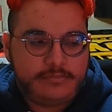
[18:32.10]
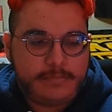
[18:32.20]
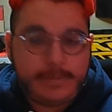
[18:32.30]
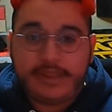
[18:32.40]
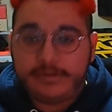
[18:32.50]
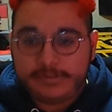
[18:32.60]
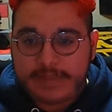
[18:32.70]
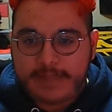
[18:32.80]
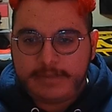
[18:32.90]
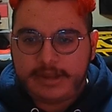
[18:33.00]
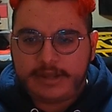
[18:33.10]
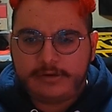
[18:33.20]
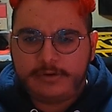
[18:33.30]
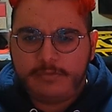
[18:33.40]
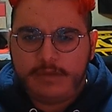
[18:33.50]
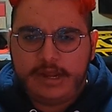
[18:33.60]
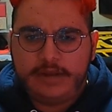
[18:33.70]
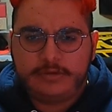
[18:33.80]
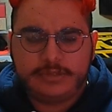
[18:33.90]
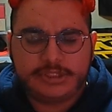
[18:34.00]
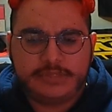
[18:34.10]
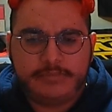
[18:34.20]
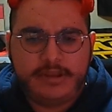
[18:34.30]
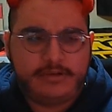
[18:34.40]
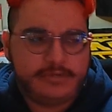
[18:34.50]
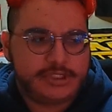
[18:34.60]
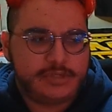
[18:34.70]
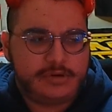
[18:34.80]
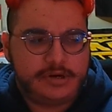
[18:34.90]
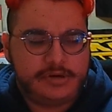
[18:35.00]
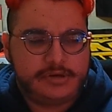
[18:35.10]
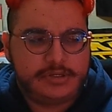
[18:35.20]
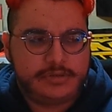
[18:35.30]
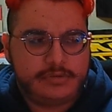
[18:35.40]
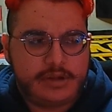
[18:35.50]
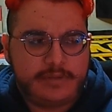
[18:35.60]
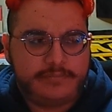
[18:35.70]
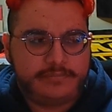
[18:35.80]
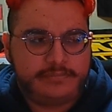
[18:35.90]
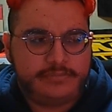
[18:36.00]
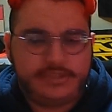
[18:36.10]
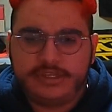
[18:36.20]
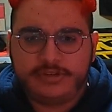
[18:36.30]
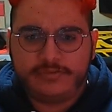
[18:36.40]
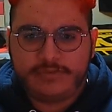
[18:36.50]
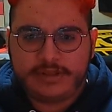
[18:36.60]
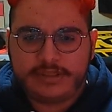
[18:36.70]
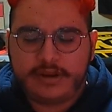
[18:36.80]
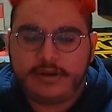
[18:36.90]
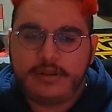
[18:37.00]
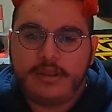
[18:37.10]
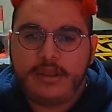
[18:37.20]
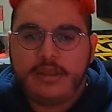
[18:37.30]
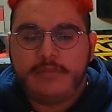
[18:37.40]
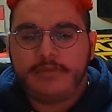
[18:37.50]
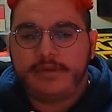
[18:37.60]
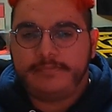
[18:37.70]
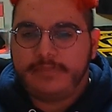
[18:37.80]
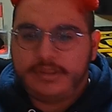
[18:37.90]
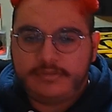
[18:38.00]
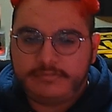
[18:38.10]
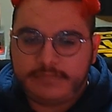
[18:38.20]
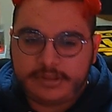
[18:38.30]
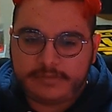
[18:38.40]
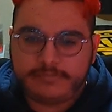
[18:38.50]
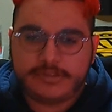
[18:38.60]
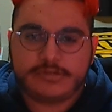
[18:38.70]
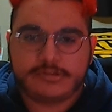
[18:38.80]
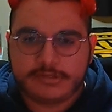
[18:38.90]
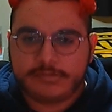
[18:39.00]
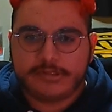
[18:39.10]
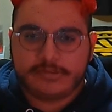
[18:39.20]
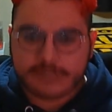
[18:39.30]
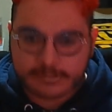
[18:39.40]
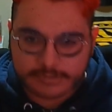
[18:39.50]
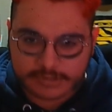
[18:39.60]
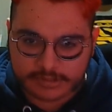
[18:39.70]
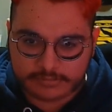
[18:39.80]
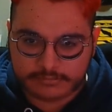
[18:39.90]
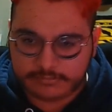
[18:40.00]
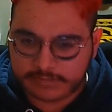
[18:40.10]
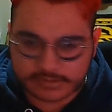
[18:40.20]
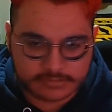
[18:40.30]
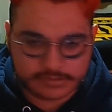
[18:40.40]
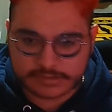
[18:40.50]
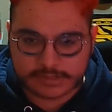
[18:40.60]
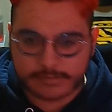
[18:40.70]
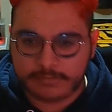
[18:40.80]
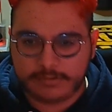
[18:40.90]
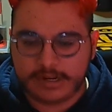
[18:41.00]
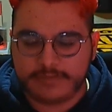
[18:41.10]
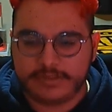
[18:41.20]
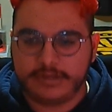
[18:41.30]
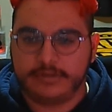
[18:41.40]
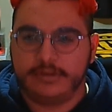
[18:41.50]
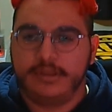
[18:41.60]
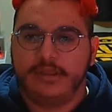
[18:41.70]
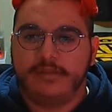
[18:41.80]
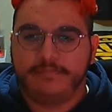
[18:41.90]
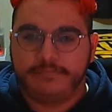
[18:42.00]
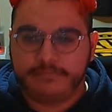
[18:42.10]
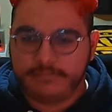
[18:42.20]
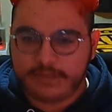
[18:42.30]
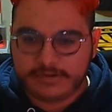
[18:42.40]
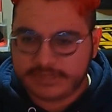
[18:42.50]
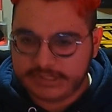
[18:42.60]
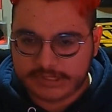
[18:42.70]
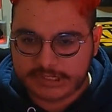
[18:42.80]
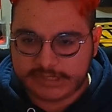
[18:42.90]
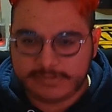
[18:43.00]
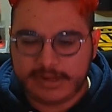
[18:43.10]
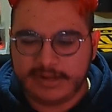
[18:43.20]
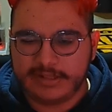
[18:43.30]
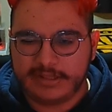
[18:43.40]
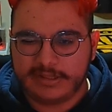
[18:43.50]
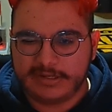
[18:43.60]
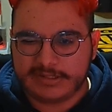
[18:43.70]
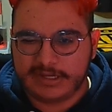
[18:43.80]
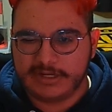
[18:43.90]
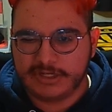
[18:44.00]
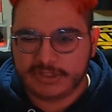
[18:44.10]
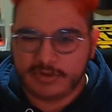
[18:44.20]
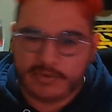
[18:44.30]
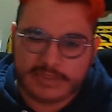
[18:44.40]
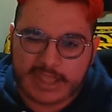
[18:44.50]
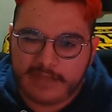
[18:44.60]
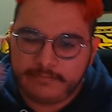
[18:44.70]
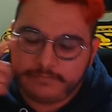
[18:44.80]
Bale's Batman. I don't know why Christian Bale was so hard to think of right there, but like this was supposed to be its own separate thing, its own separate one-off thing. Obviously, this gets made, and then they decide to just throw in that